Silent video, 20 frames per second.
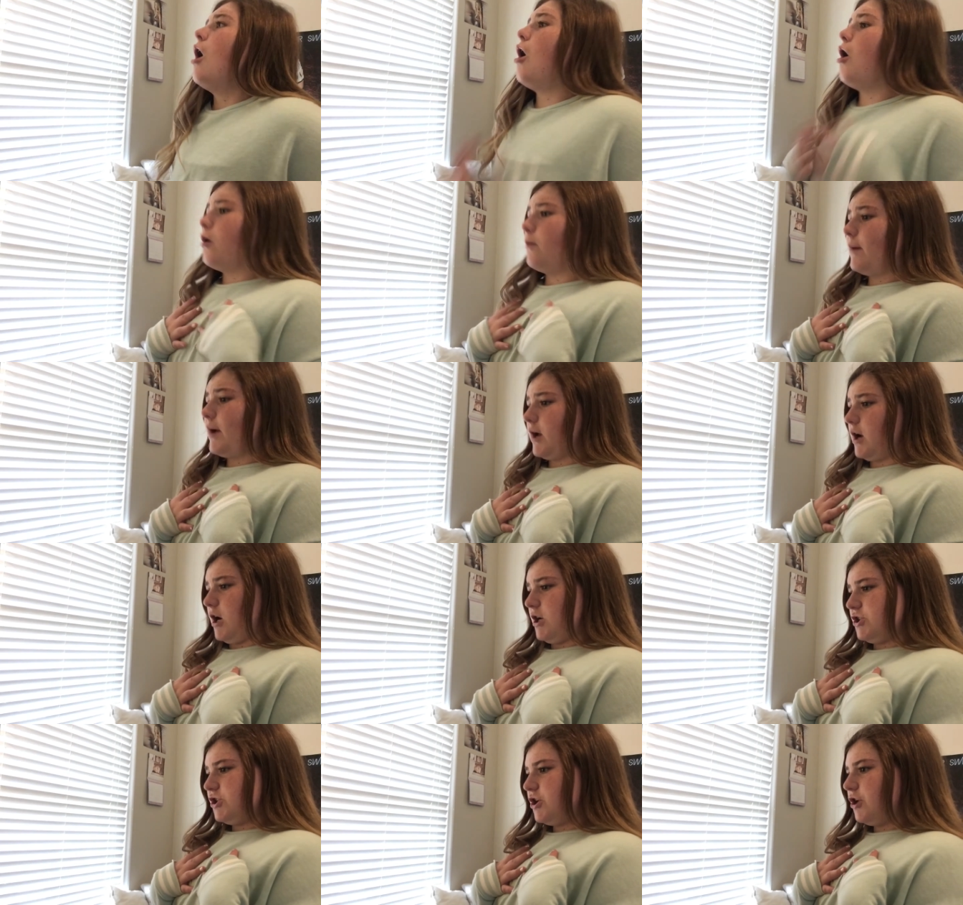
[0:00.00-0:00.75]
Oh my
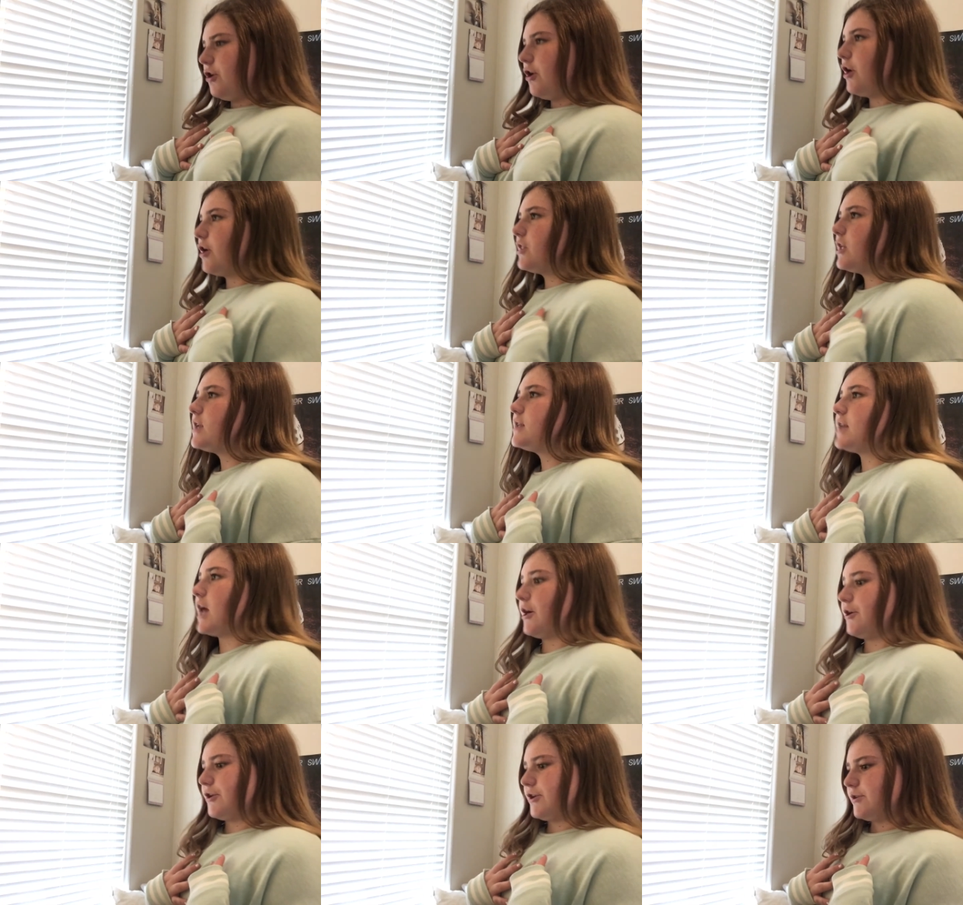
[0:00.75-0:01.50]
gosh, did you hear that
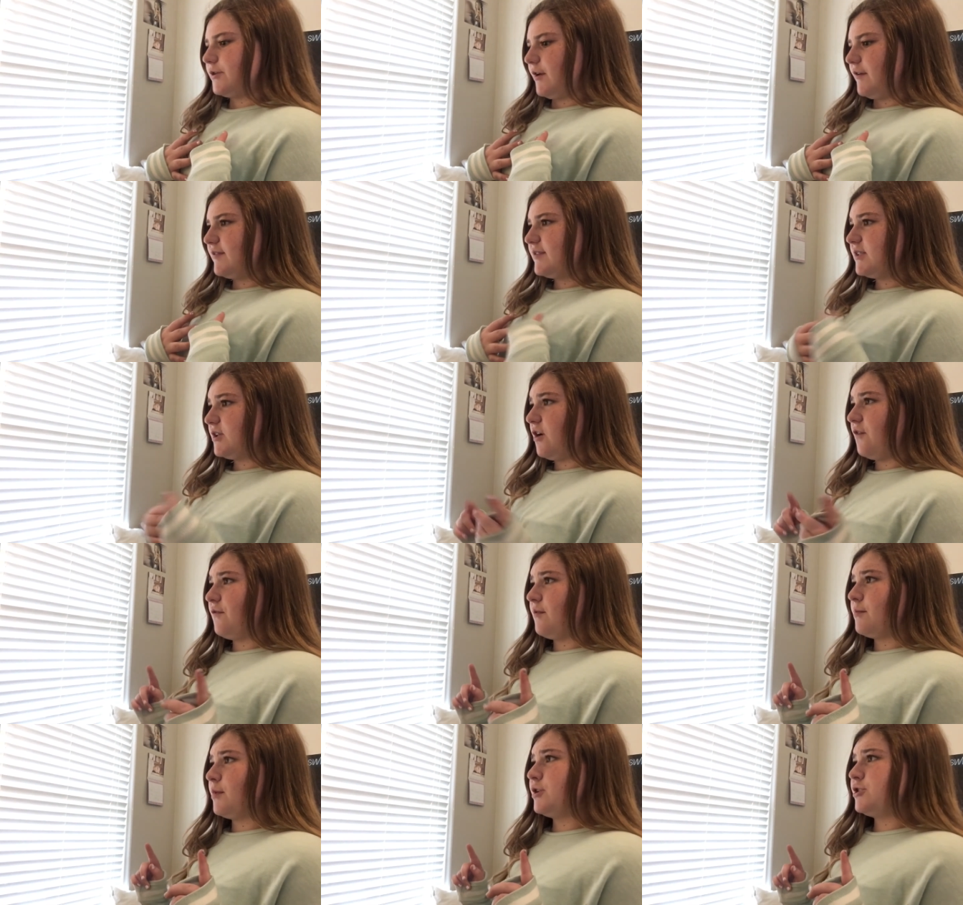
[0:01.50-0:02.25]
Taylor Swift stole
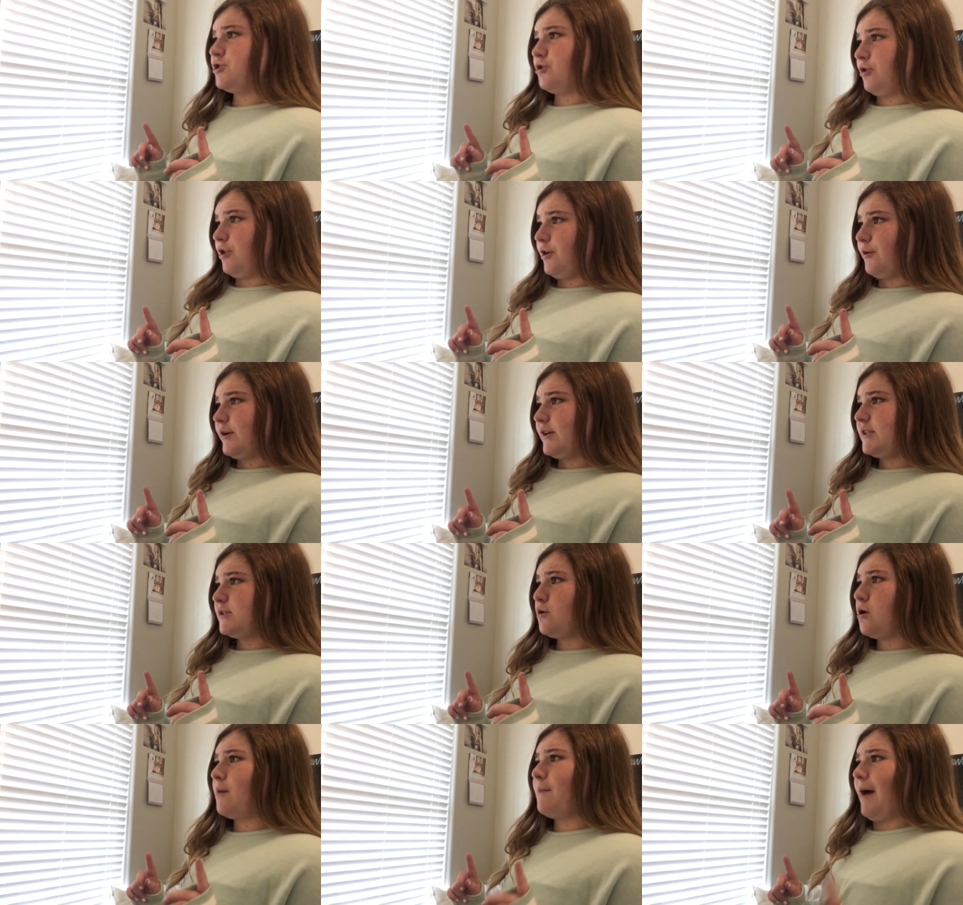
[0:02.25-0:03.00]
from the jewelry
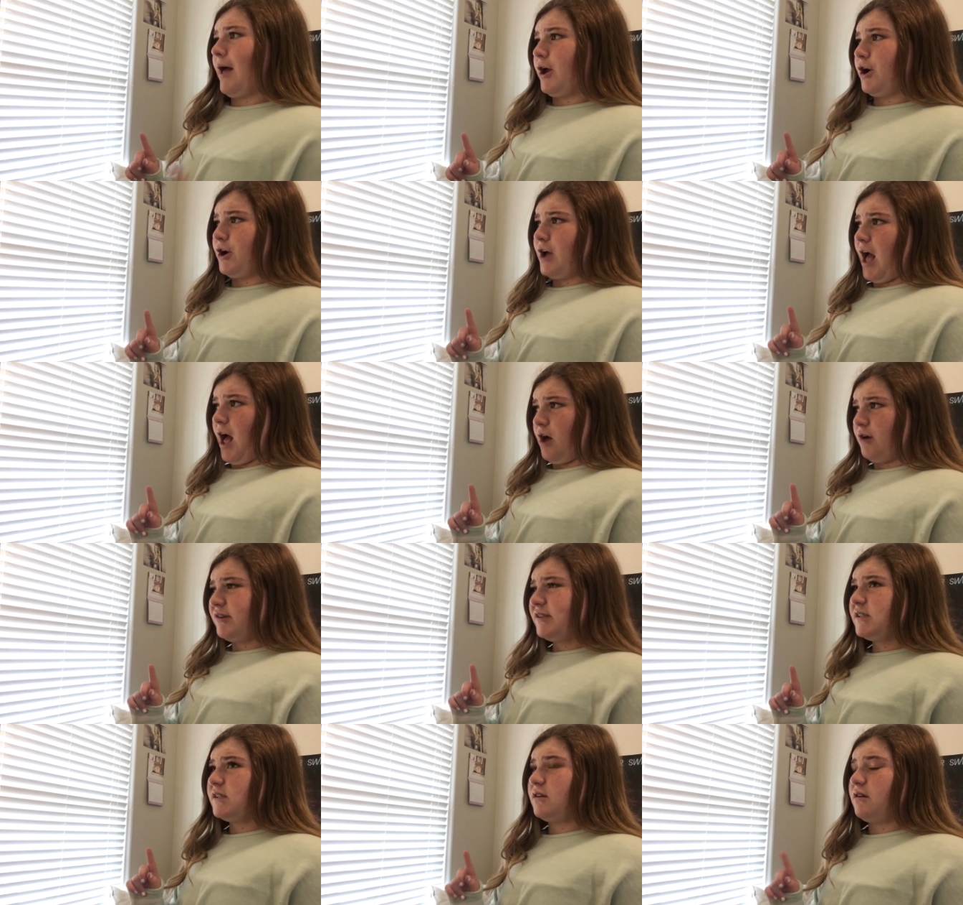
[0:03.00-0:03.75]
store by her
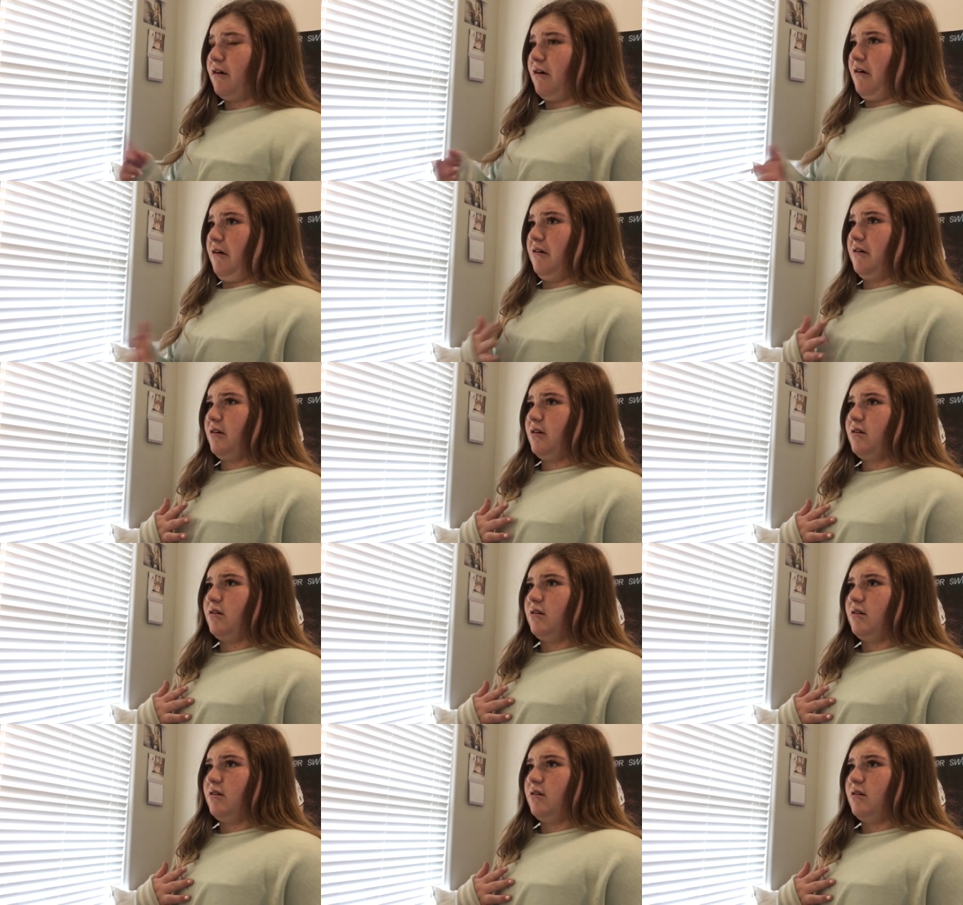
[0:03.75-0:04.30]
house? Oh.